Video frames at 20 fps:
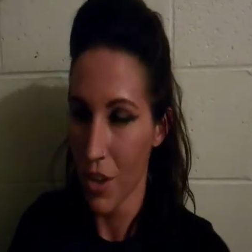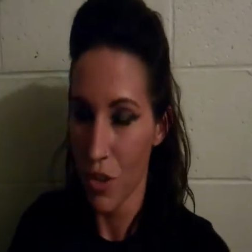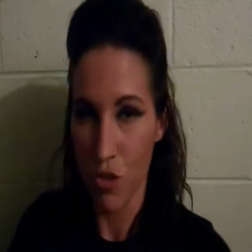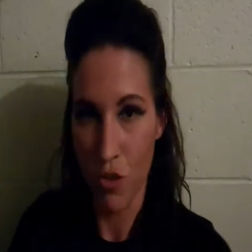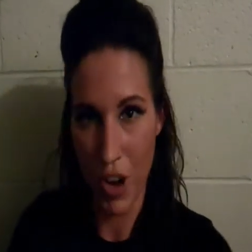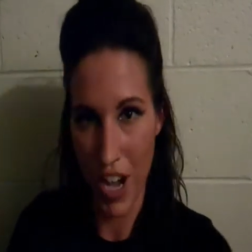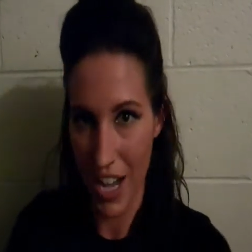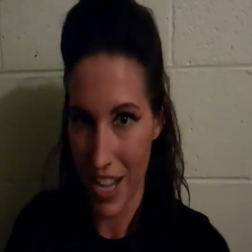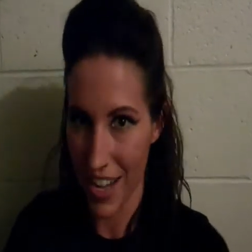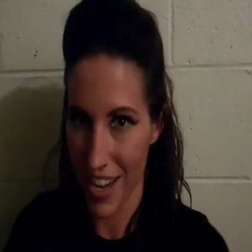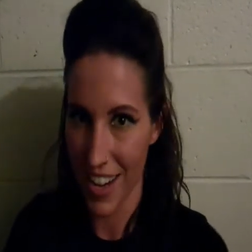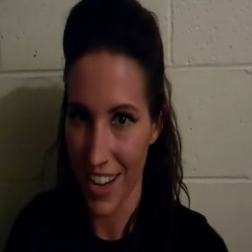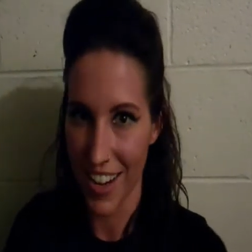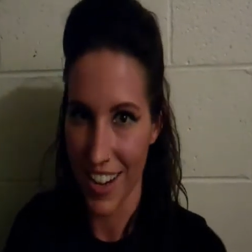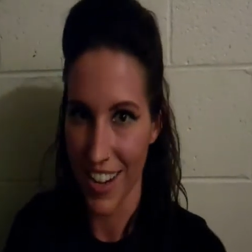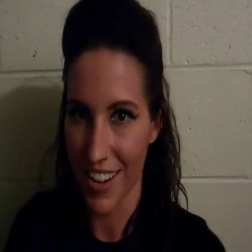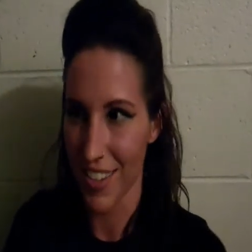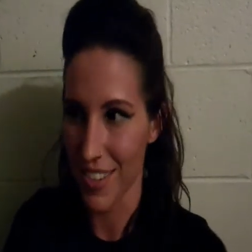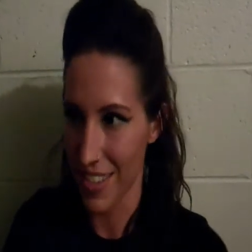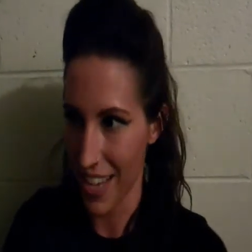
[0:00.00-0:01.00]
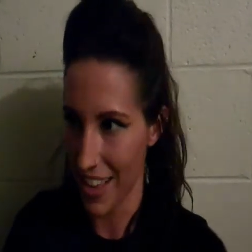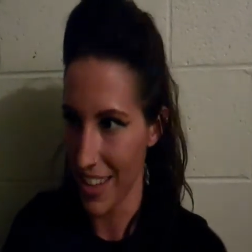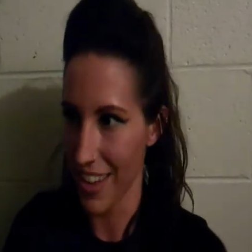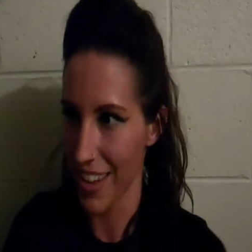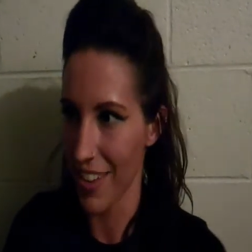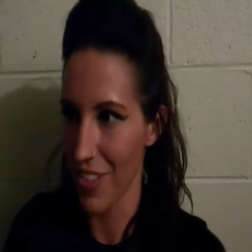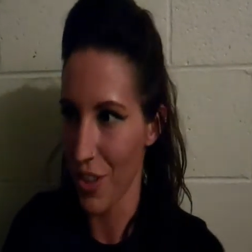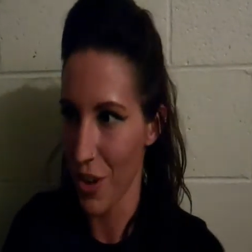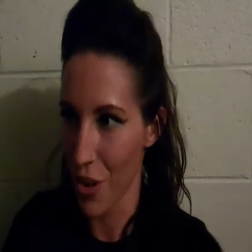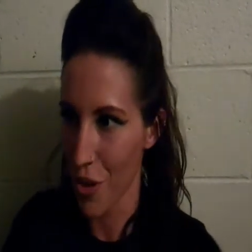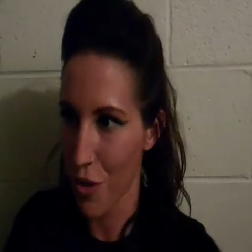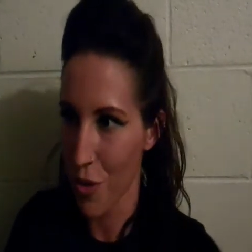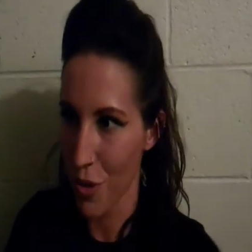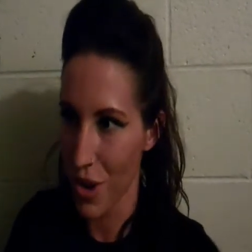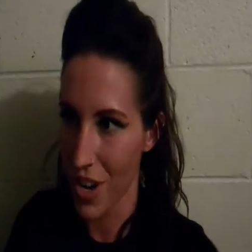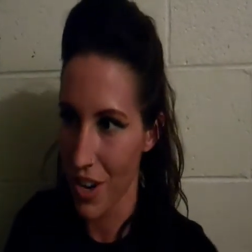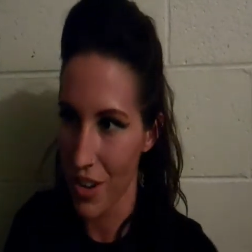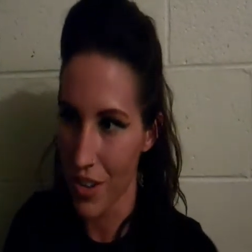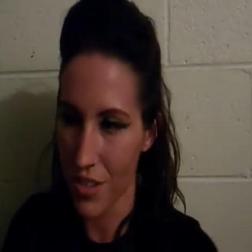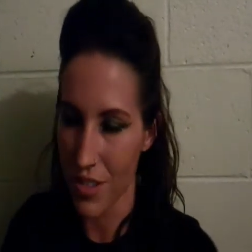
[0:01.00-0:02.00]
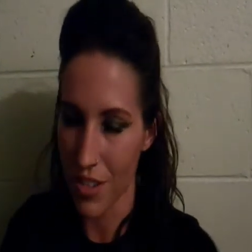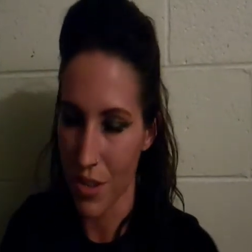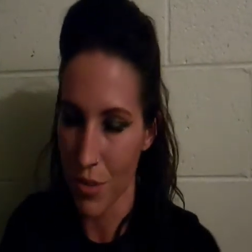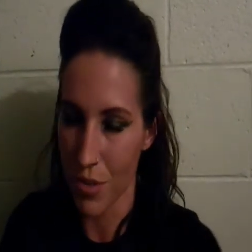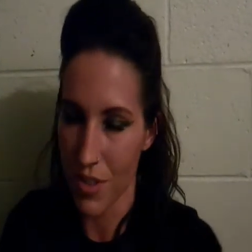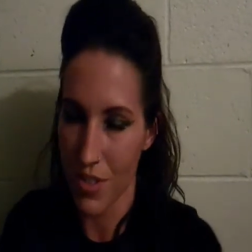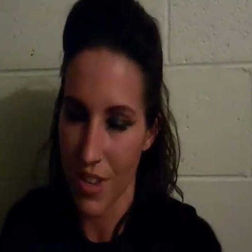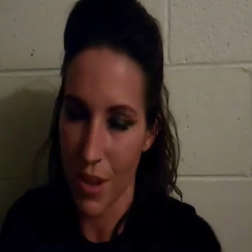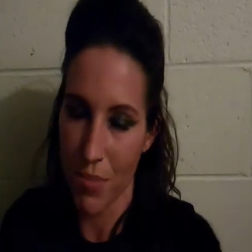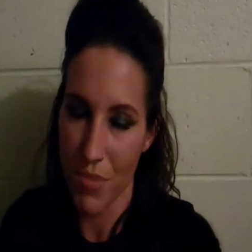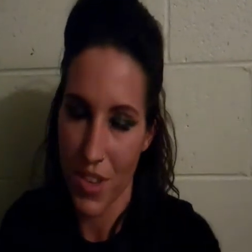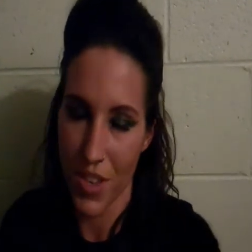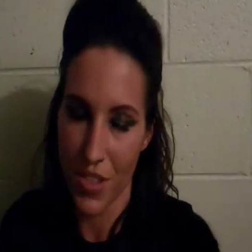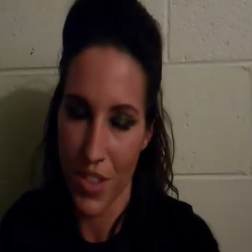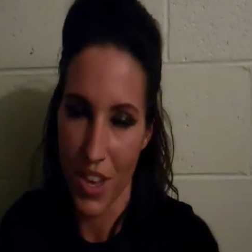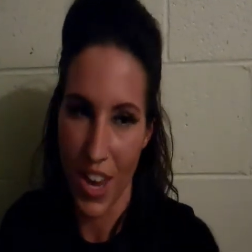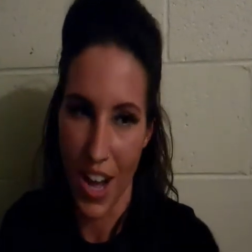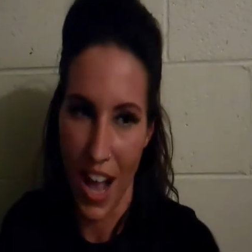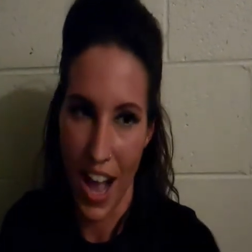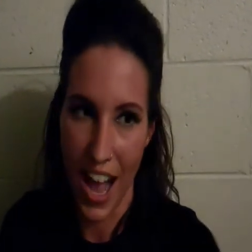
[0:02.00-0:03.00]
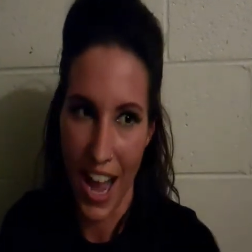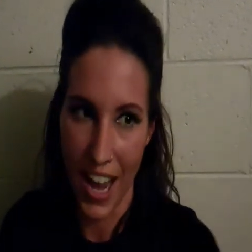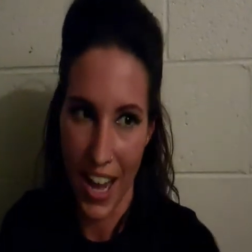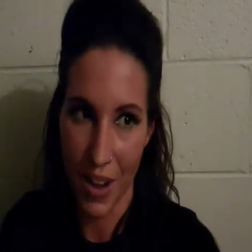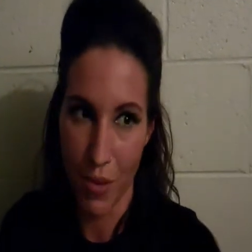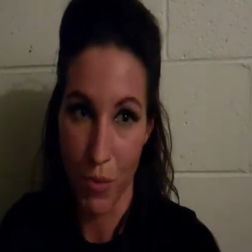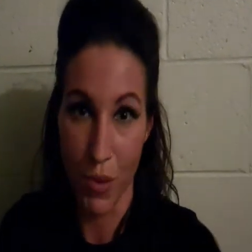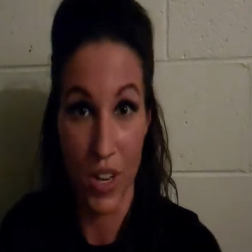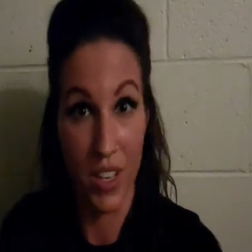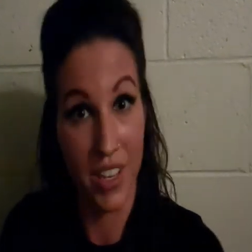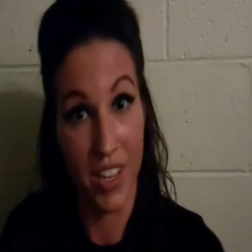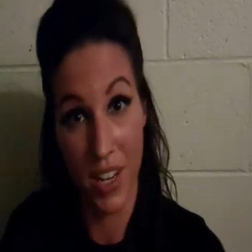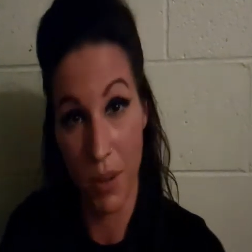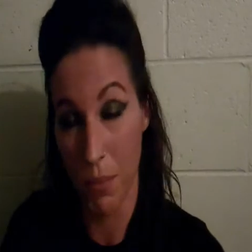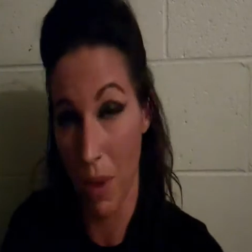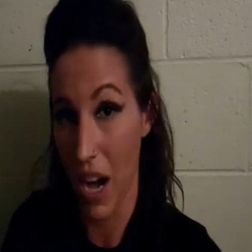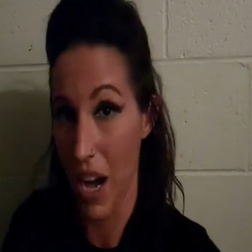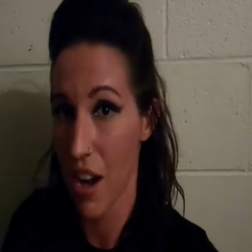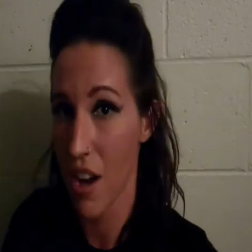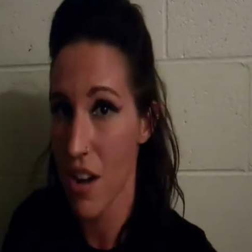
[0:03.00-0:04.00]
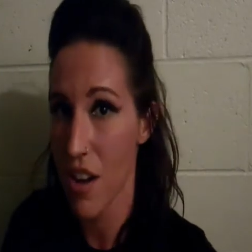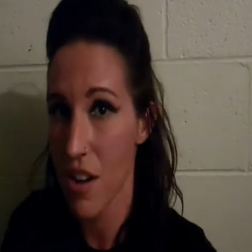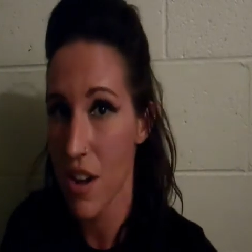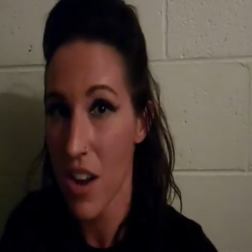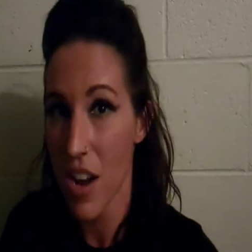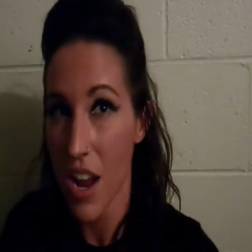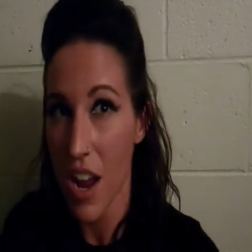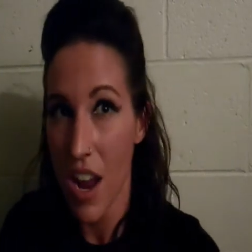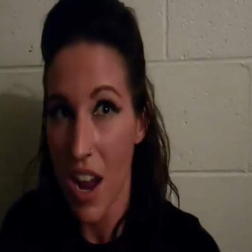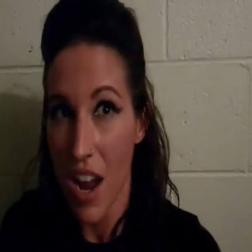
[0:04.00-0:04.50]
training and excelling in their careers and it was something that I really admired